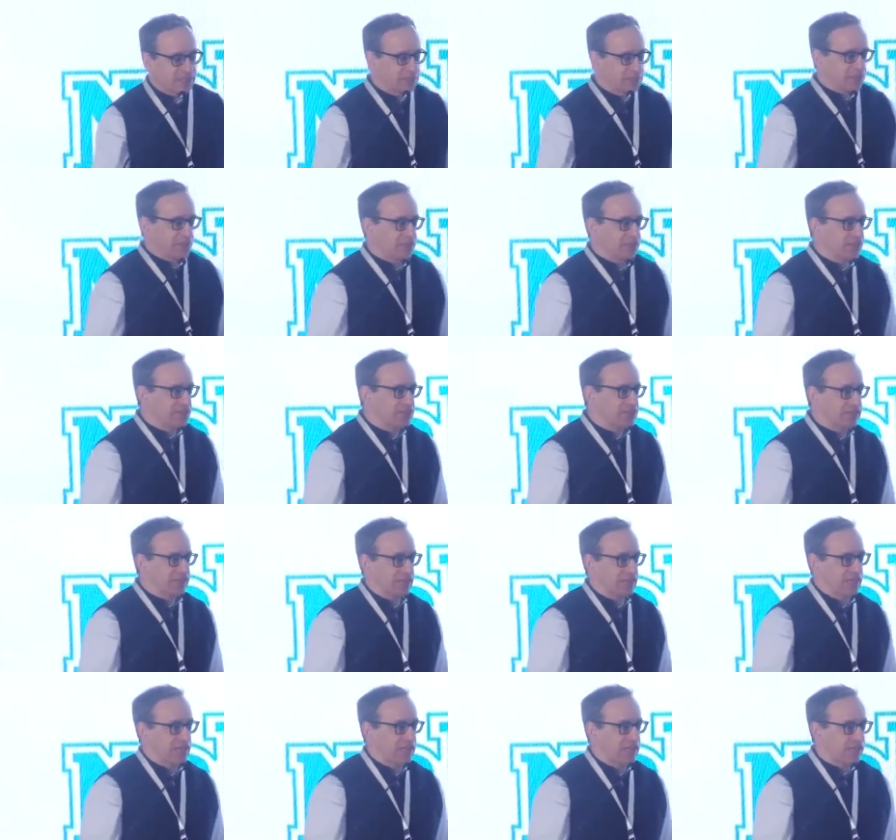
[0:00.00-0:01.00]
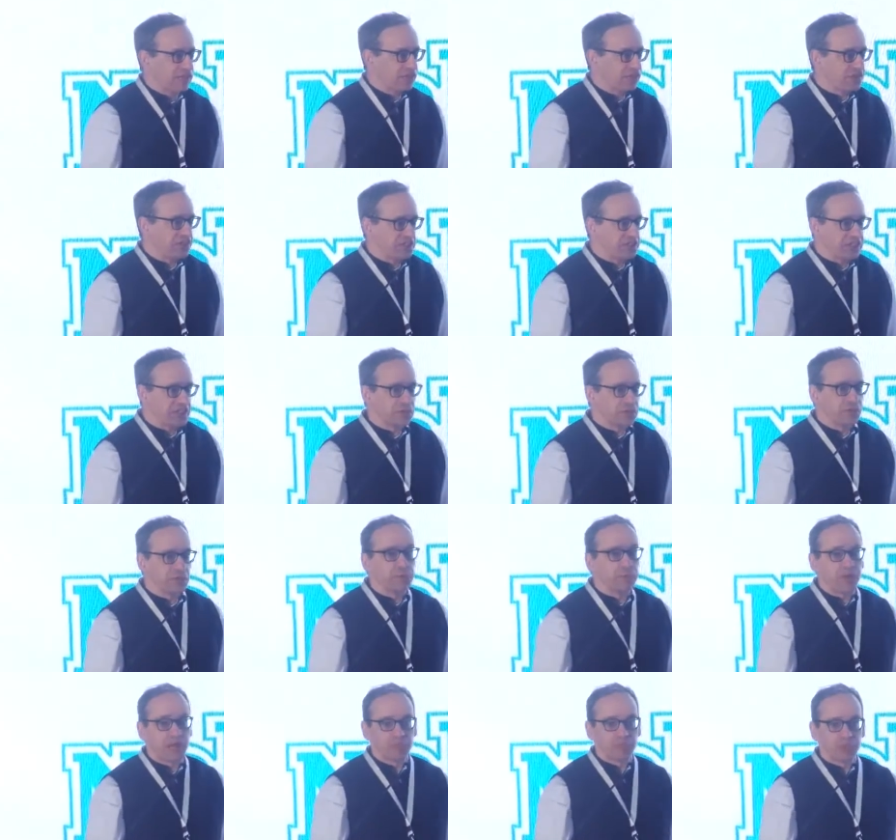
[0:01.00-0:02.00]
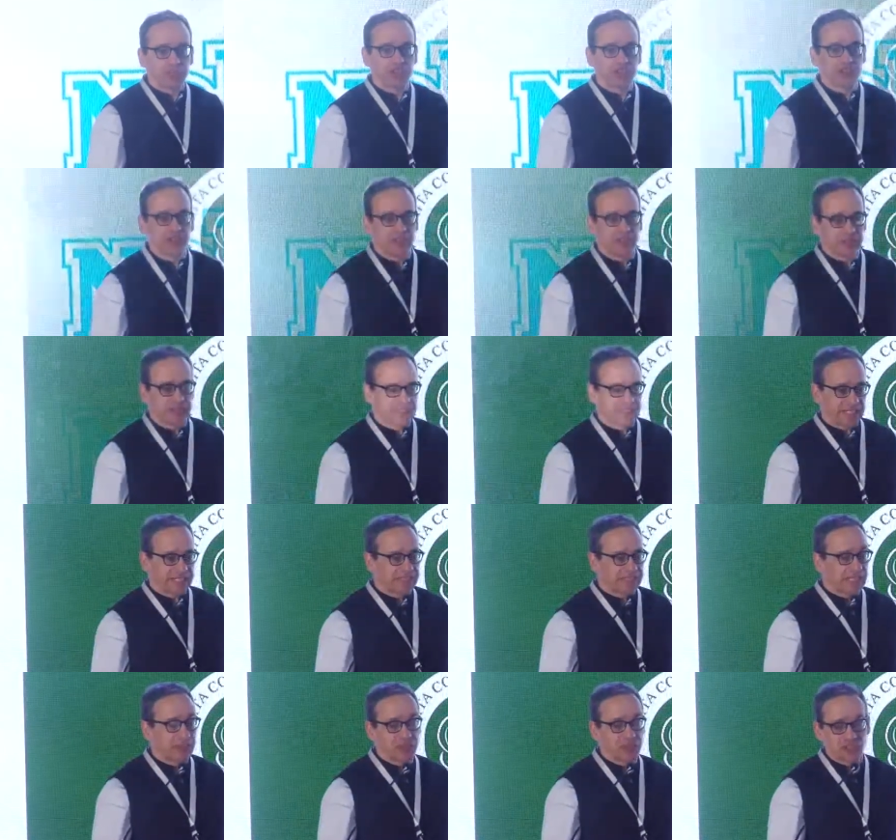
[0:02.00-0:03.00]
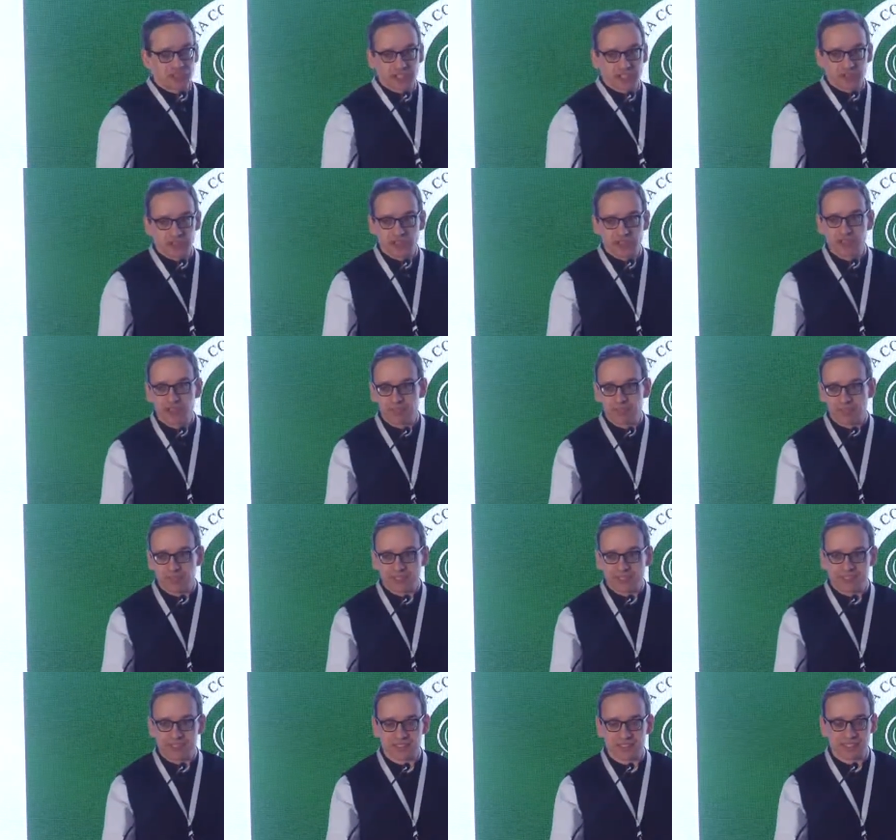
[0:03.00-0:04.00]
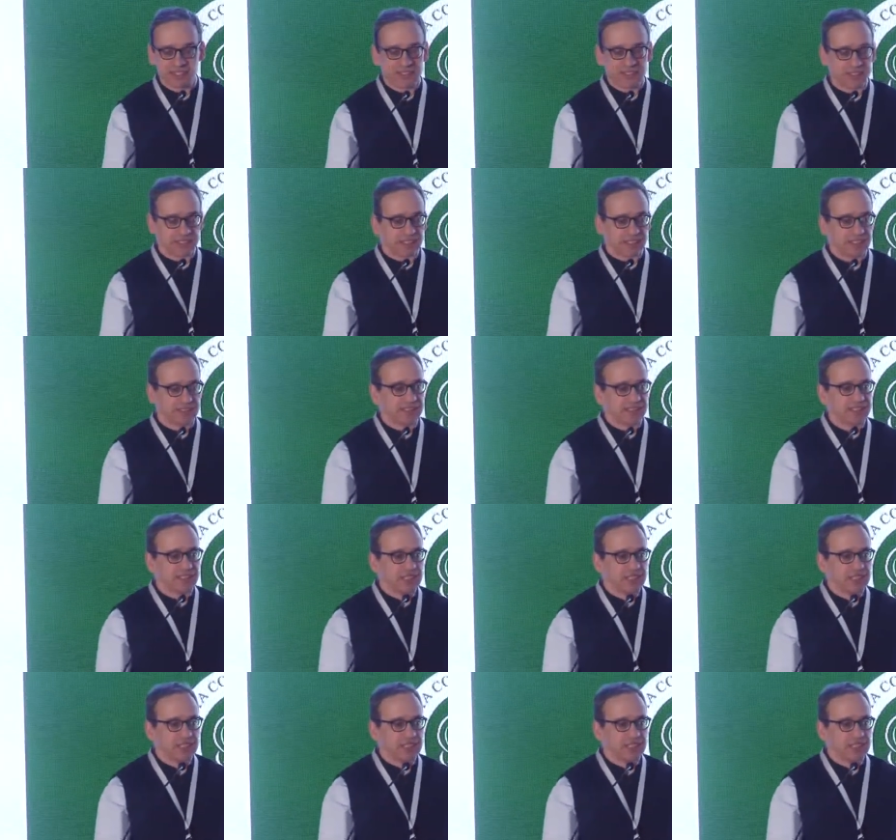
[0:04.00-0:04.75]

Because uh, every year we publish our textile machinery shipment statistics,